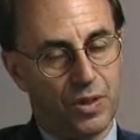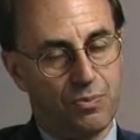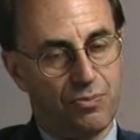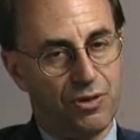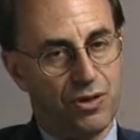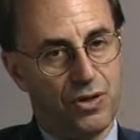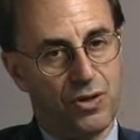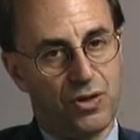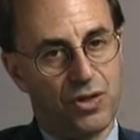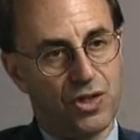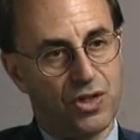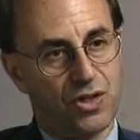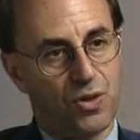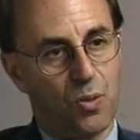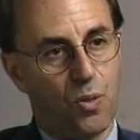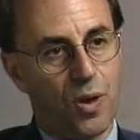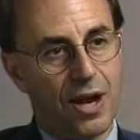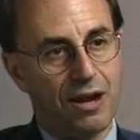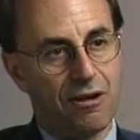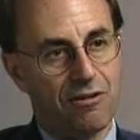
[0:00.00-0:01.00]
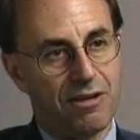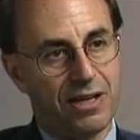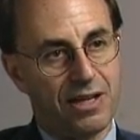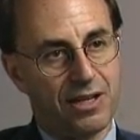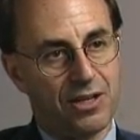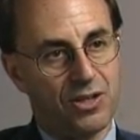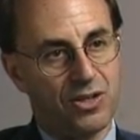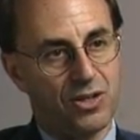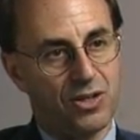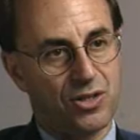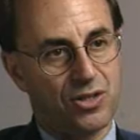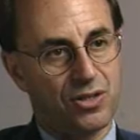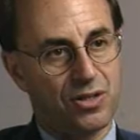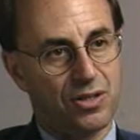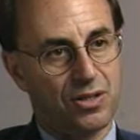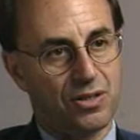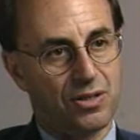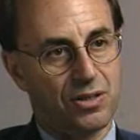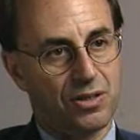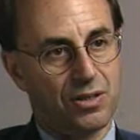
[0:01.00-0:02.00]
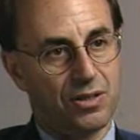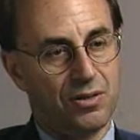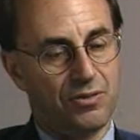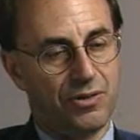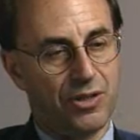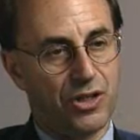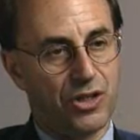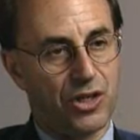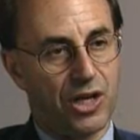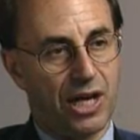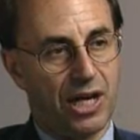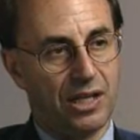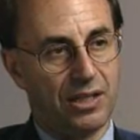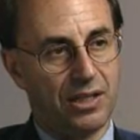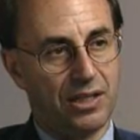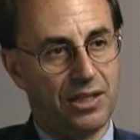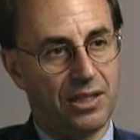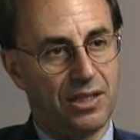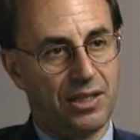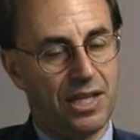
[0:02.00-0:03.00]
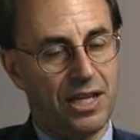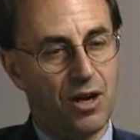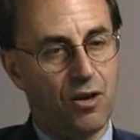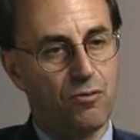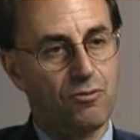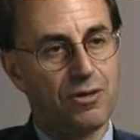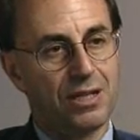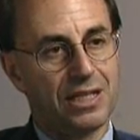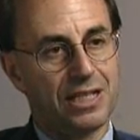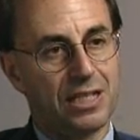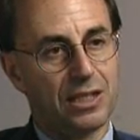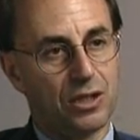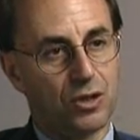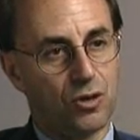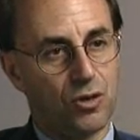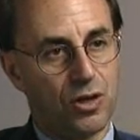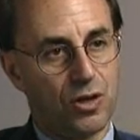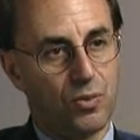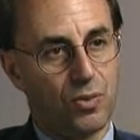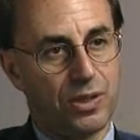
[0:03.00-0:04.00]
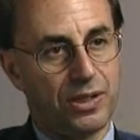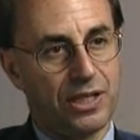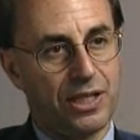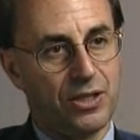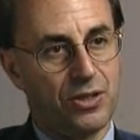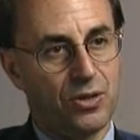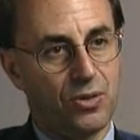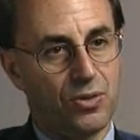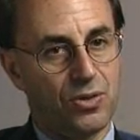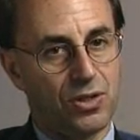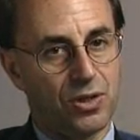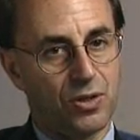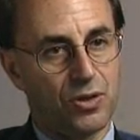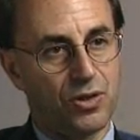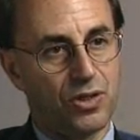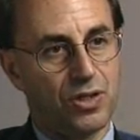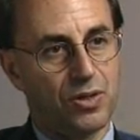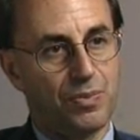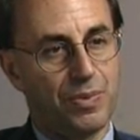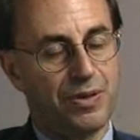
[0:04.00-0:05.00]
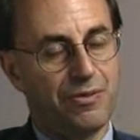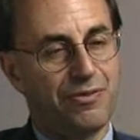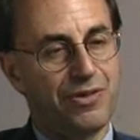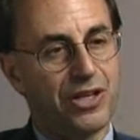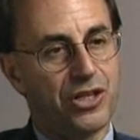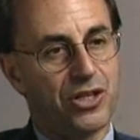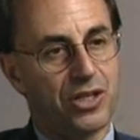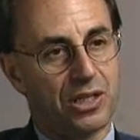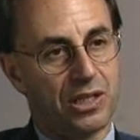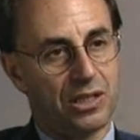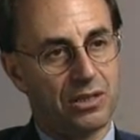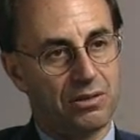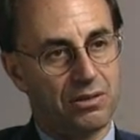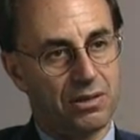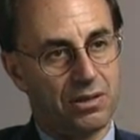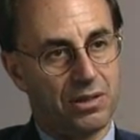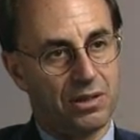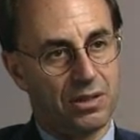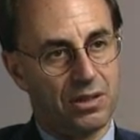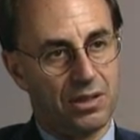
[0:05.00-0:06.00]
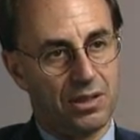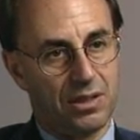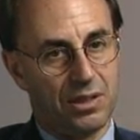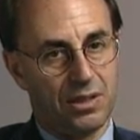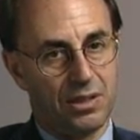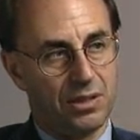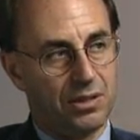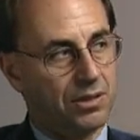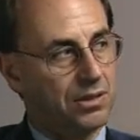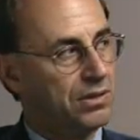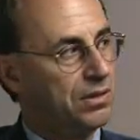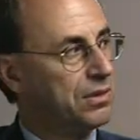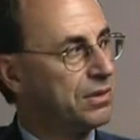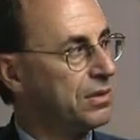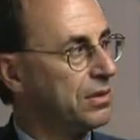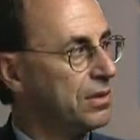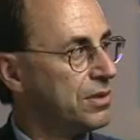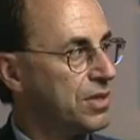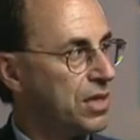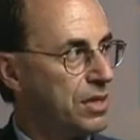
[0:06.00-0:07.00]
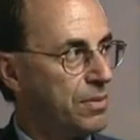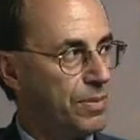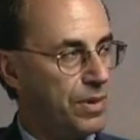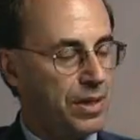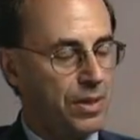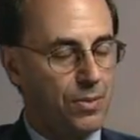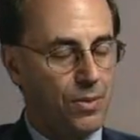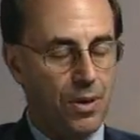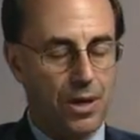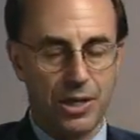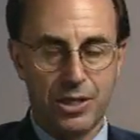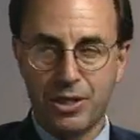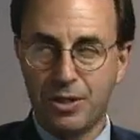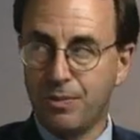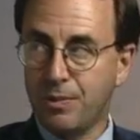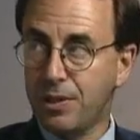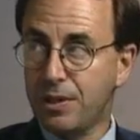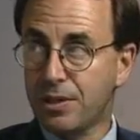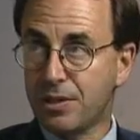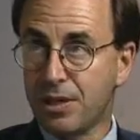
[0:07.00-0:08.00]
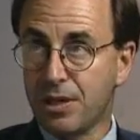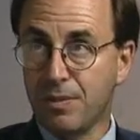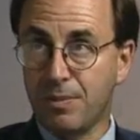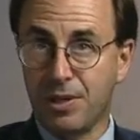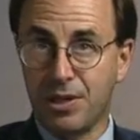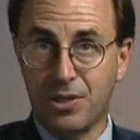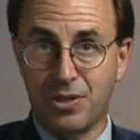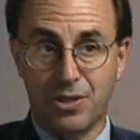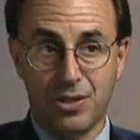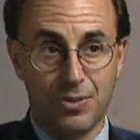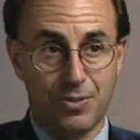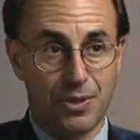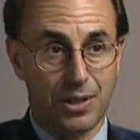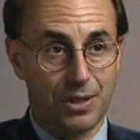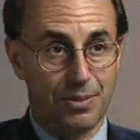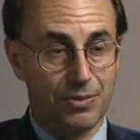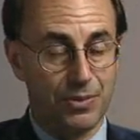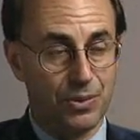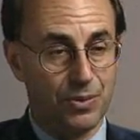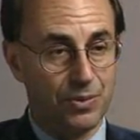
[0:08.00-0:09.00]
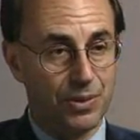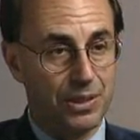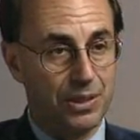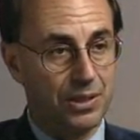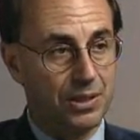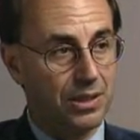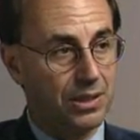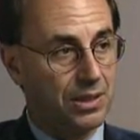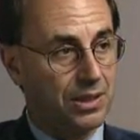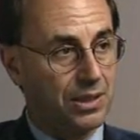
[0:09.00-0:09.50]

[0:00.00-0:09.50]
produces a wariness of a child that they don't really learn. What they do is learn to be vigilant. Is anybody watching me? Does anybody see what I'm doing?